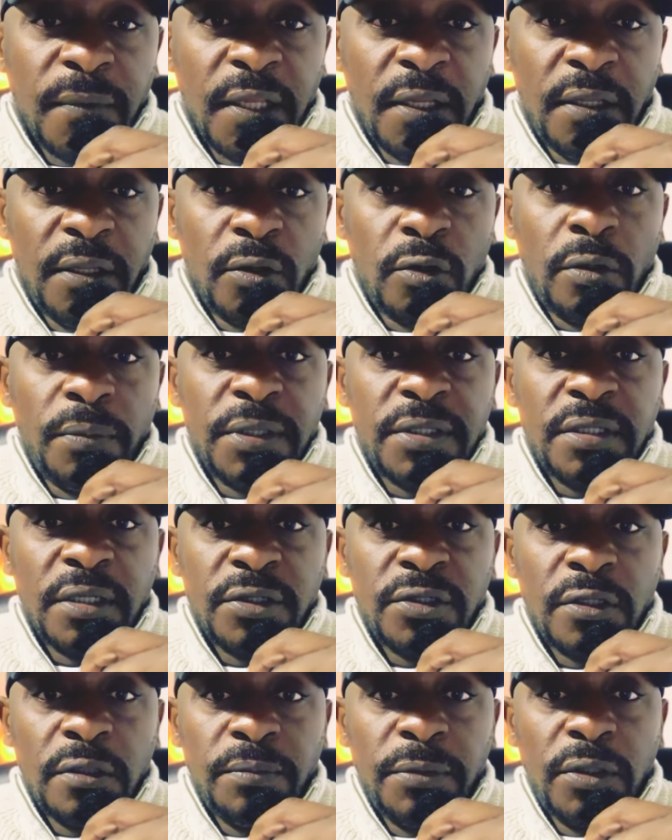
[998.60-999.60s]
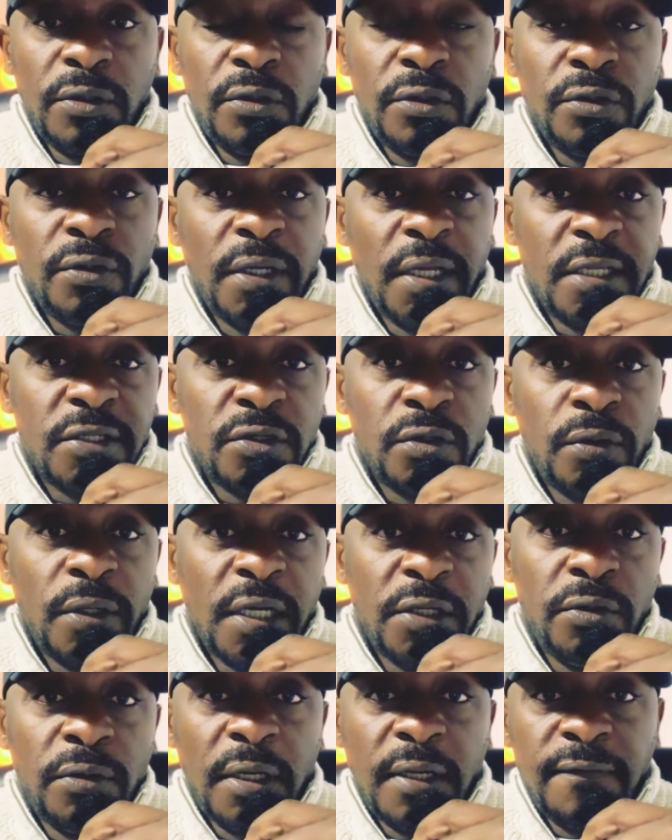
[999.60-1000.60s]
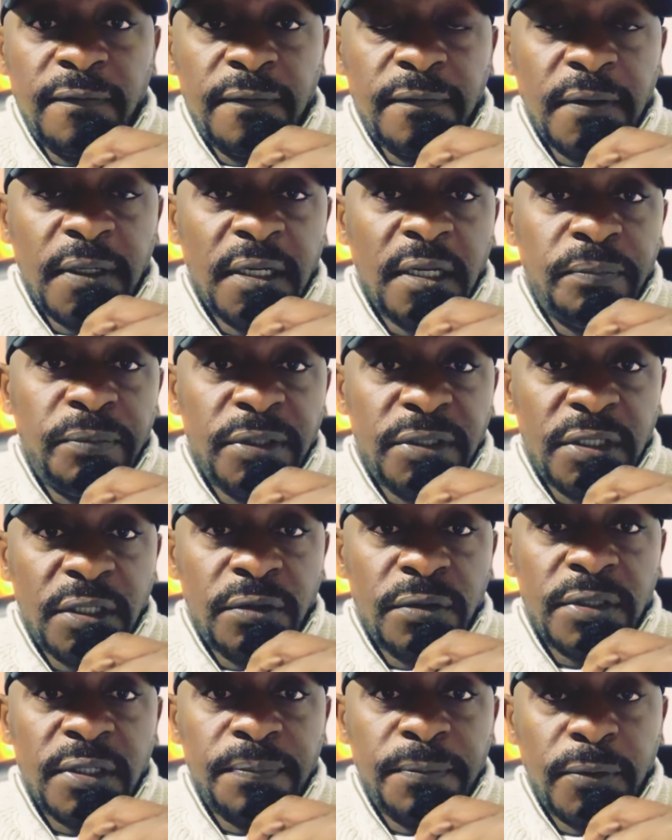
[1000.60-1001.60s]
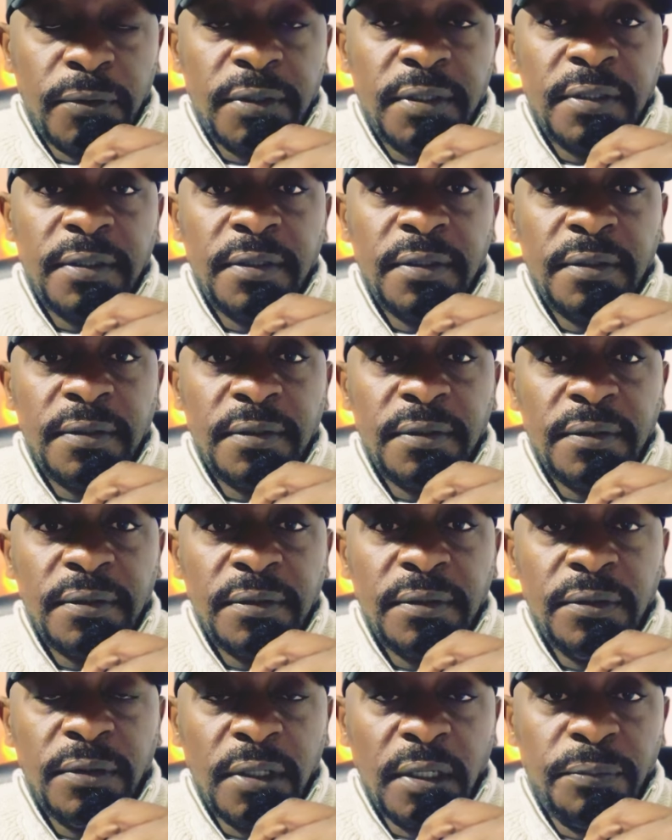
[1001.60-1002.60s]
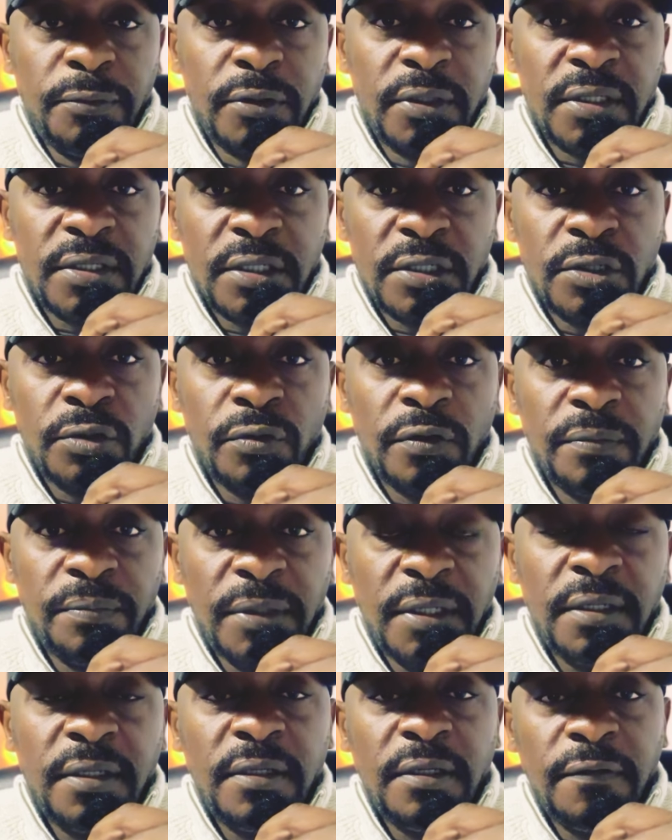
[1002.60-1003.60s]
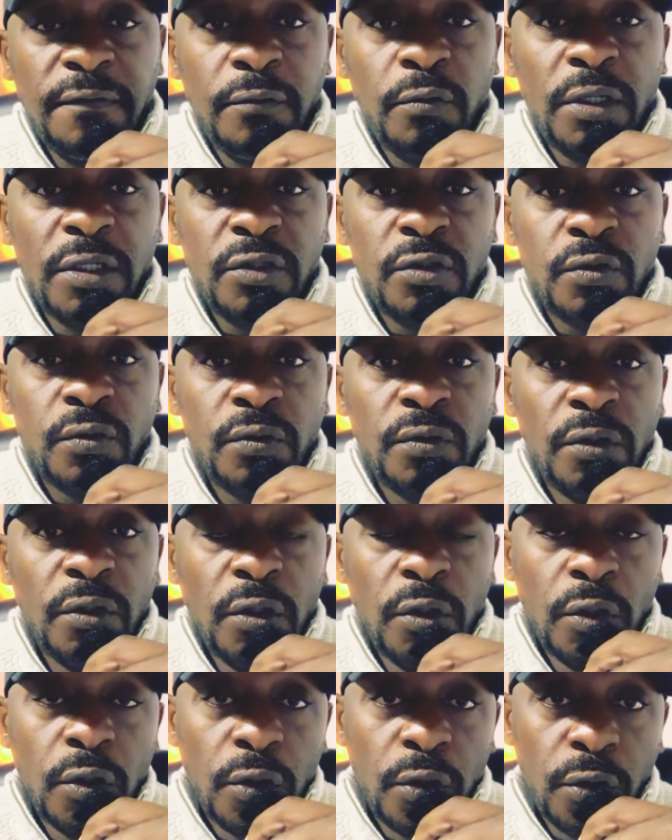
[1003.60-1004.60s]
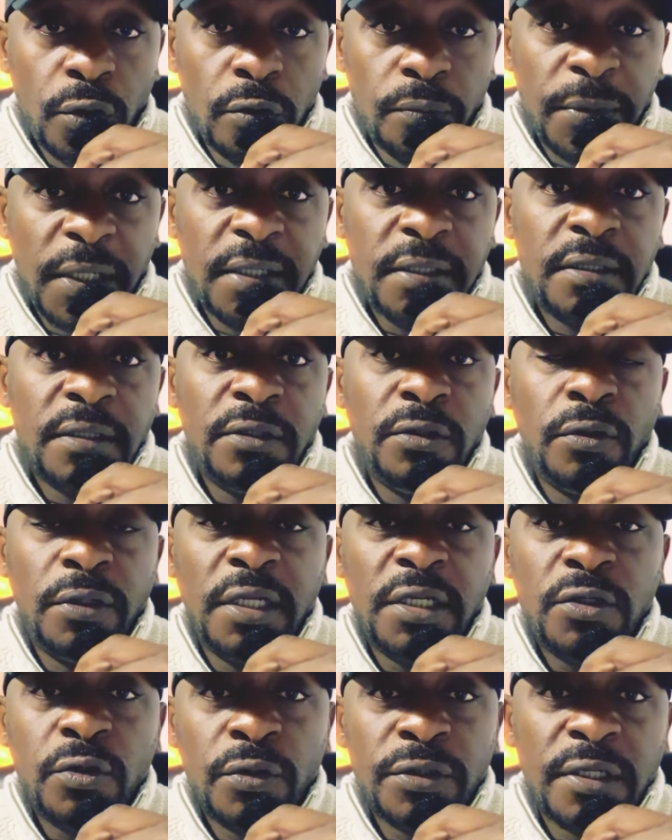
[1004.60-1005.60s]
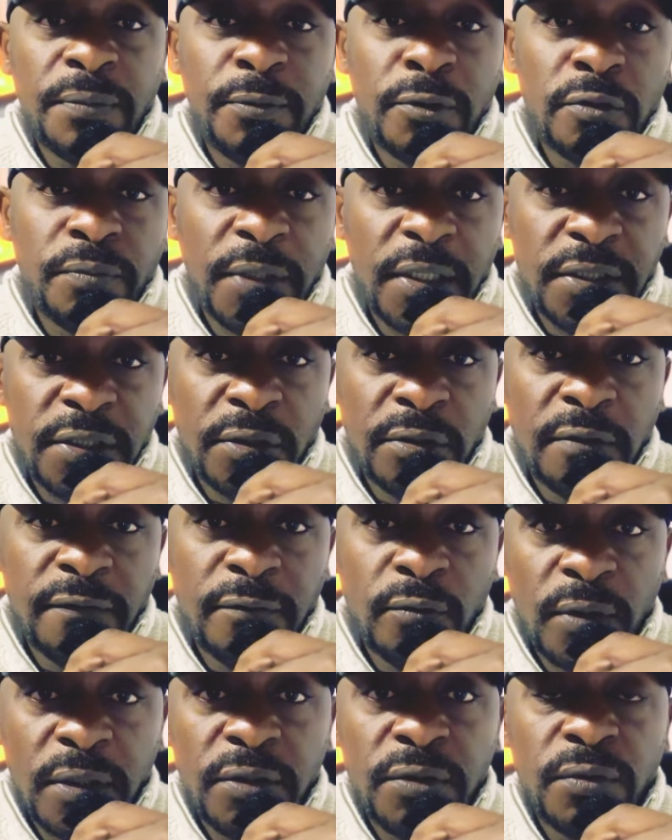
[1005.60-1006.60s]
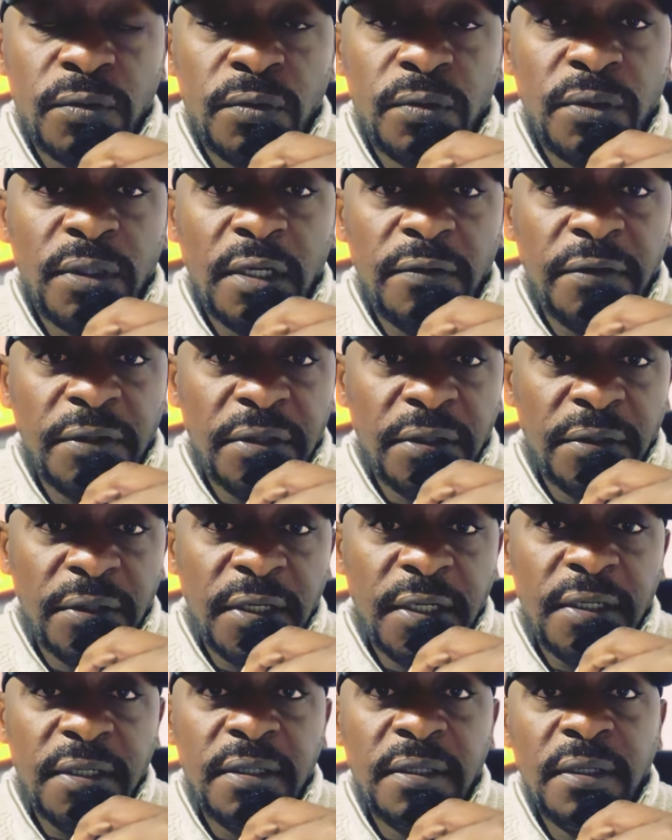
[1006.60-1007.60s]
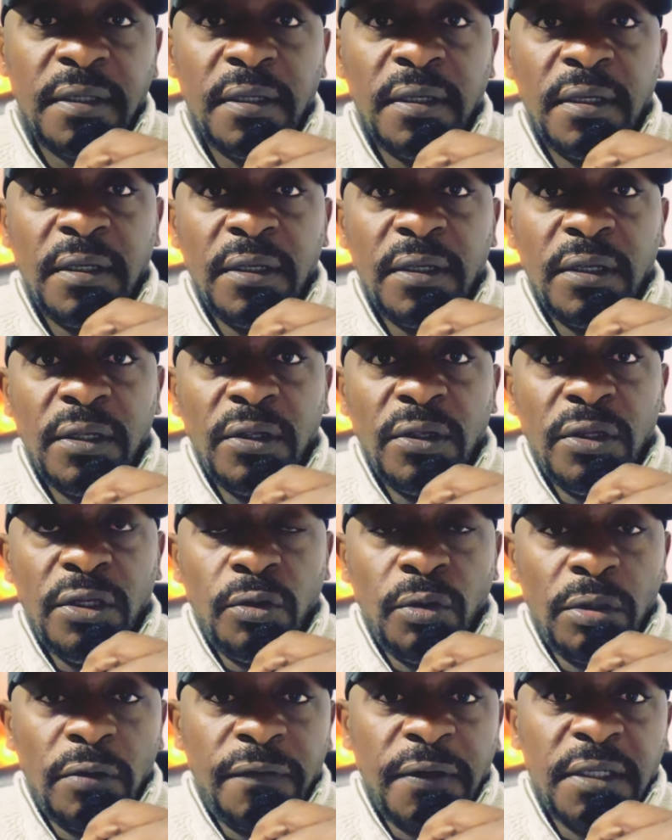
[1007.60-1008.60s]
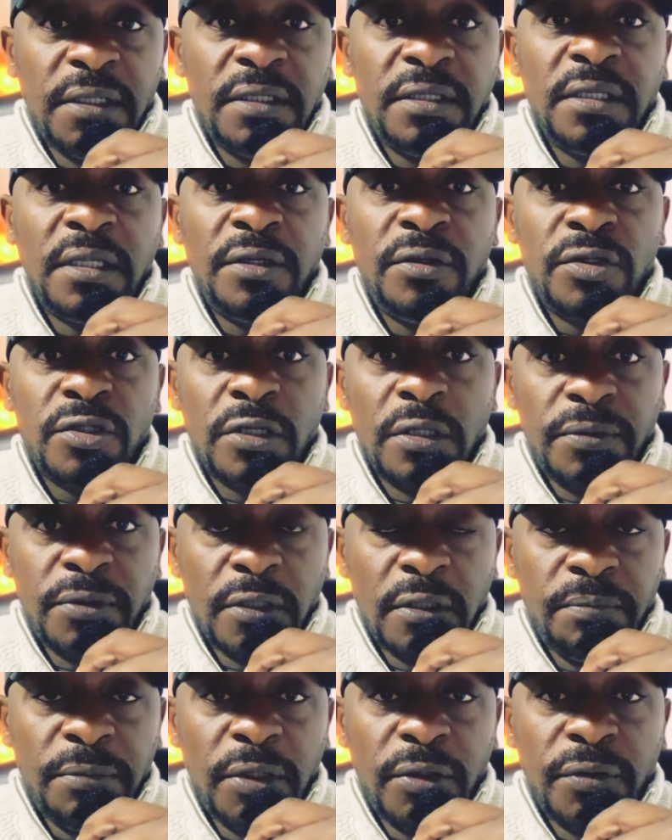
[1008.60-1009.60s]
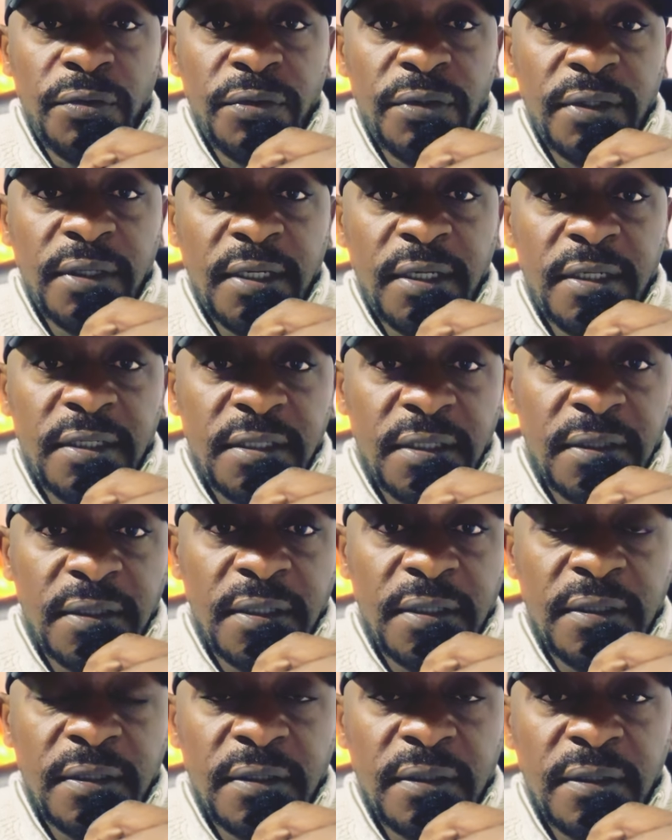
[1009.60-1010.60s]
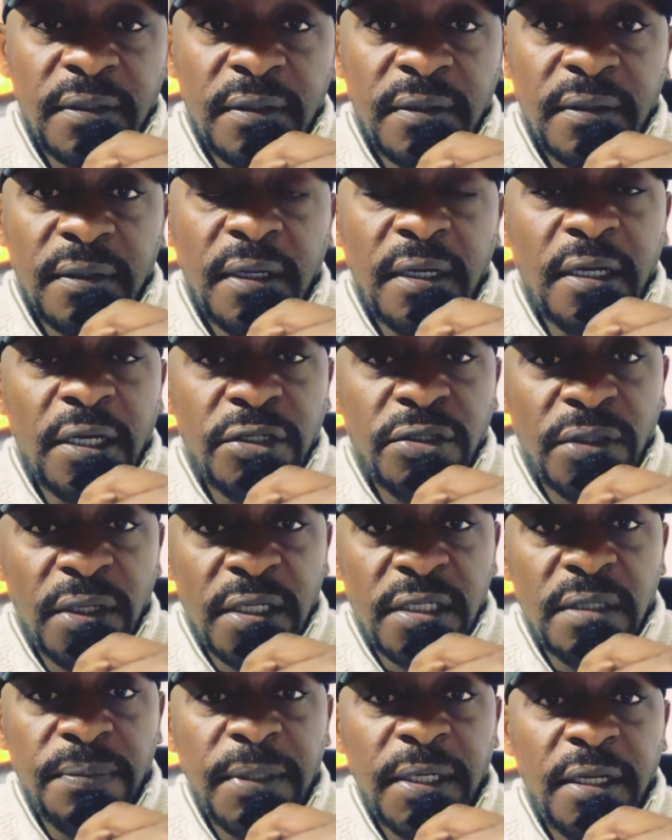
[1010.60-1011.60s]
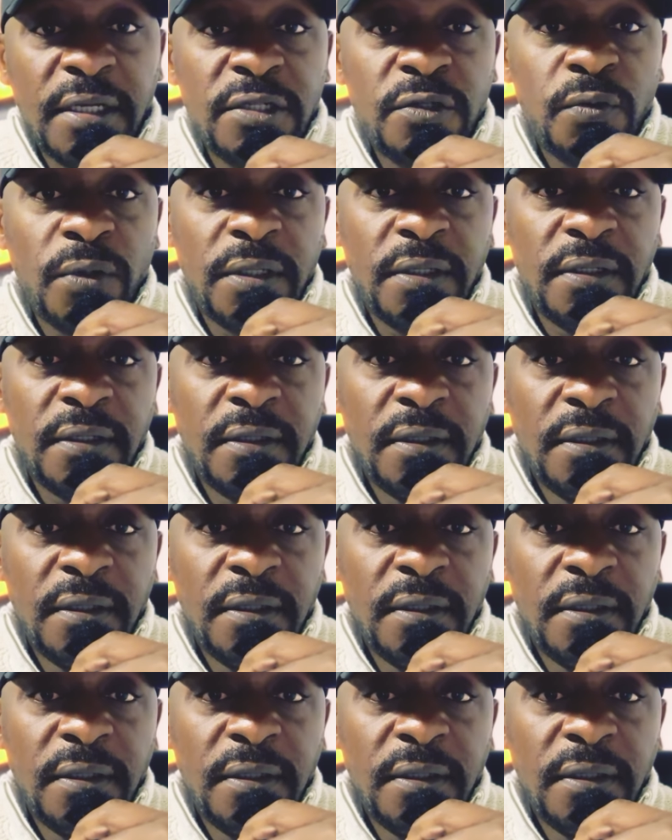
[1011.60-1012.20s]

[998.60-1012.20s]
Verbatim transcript: in the comment section below. You guys know I do love and appreciate your support. You can book a session with me if you want to. You may donate, or support my channel if you want to. Everything you need, you will find it in the description below. And until then, I'll catch you guys in my next one.